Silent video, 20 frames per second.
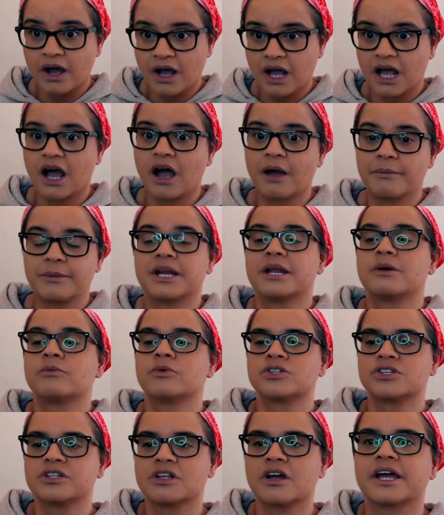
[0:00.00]
I mean, it
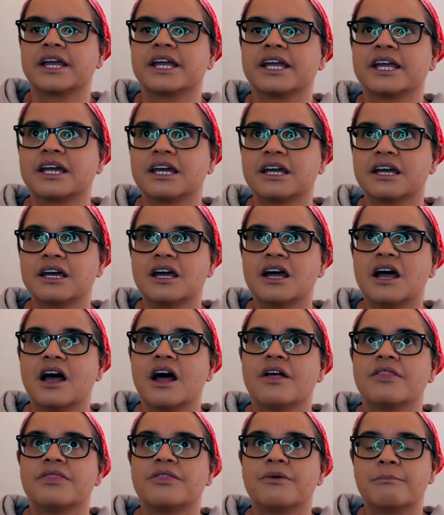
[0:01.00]
was like
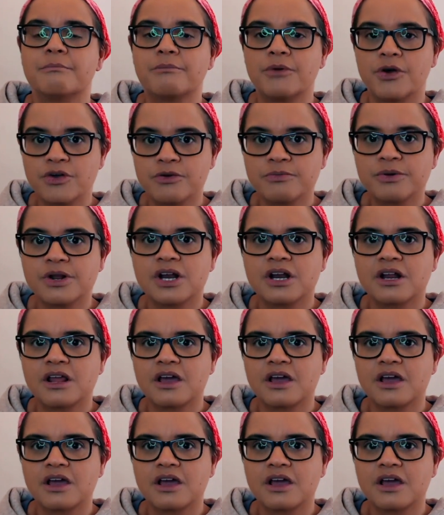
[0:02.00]
the moment...